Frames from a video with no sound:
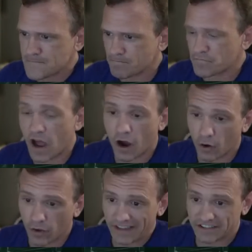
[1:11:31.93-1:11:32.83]

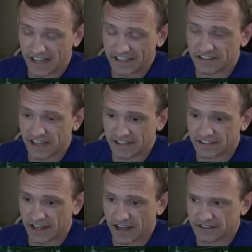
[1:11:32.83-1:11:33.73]
No, it's
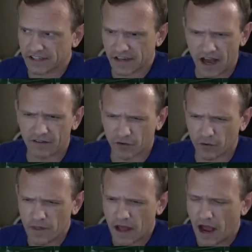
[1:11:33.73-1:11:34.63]
a
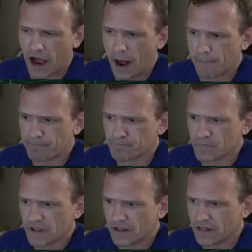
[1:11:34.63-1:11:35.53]
novel.
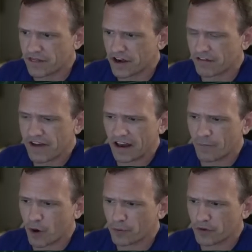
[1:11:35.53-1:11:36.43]
The novella
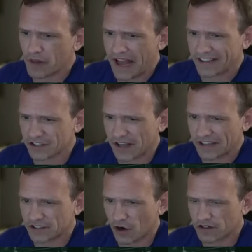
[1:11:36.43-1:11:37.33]
Purple and Black
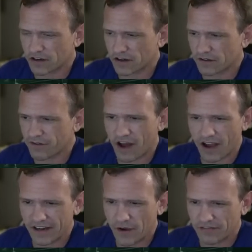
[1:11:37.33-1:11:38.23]
is hard to
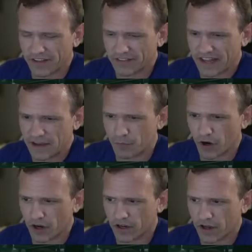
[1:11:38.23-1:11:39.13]
find. You have to get the
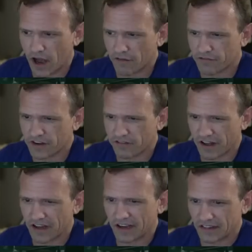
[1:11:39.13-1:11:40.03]
ebook of the
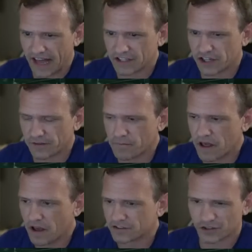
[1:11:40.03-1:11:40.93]
novella collection,
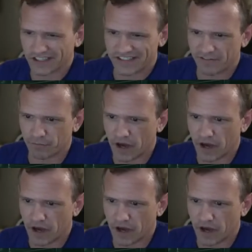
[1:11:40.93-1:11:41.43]
so it's like $7.